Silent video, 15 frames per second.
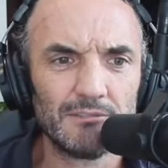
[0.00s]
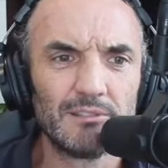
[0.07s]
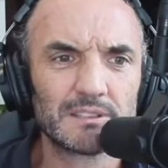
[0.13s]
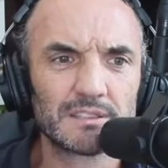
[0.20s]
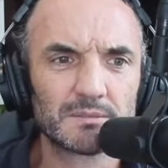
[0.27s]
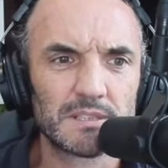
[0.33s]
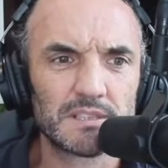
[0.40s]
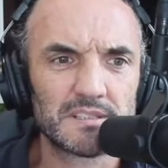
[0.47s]
I'll
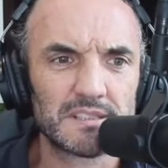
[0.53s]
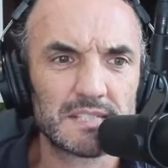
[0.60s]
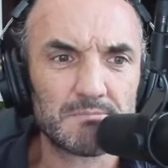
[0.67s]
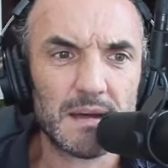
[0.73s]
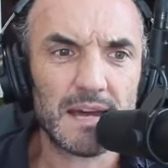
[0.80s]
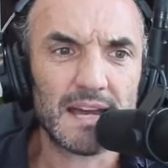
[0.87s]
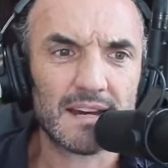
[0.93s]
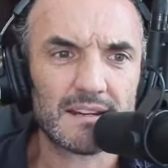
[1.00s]
switch this
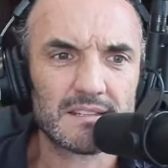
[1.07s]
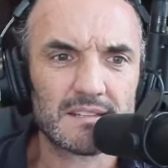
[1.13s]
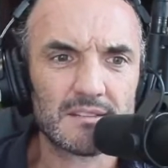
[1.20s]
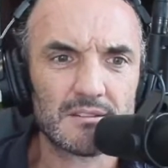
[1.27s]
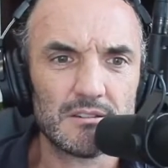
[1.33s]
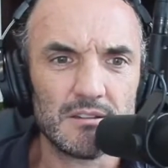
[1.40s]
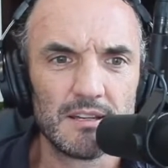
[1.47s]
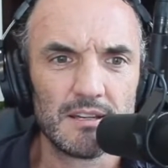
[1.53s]
back
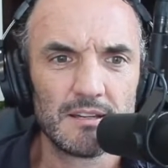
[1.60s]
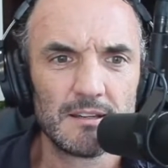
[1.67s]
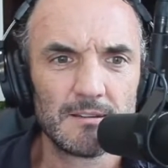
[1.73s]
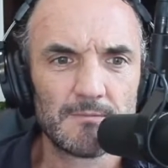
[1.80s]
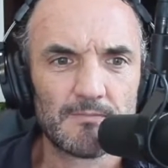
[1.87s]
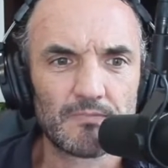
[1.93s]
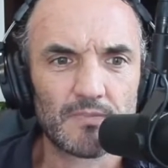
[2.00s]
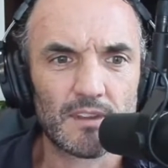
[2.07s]
to
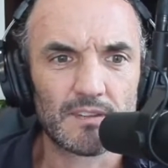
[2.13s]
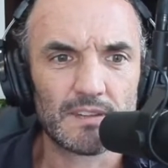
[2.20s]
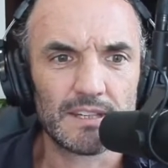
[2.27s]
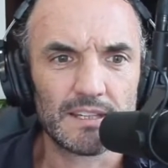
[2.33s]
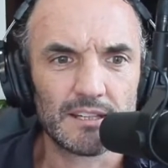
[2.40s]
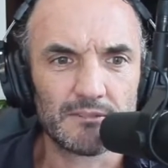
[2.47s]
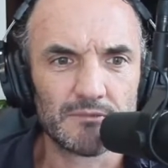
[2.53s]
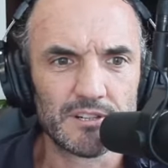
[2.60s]
the
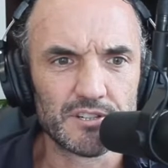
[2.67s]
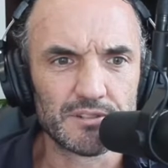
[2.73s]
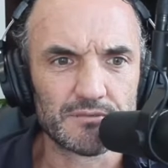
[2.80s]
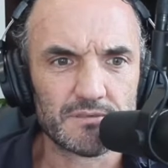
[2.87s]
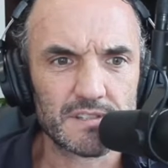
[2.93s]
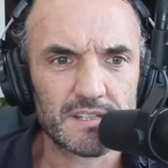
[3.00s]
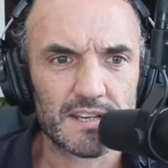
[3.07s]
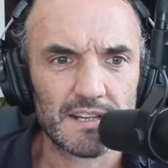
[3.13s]
original
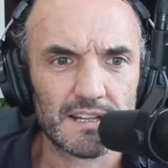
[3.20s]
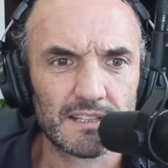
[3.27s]
setting.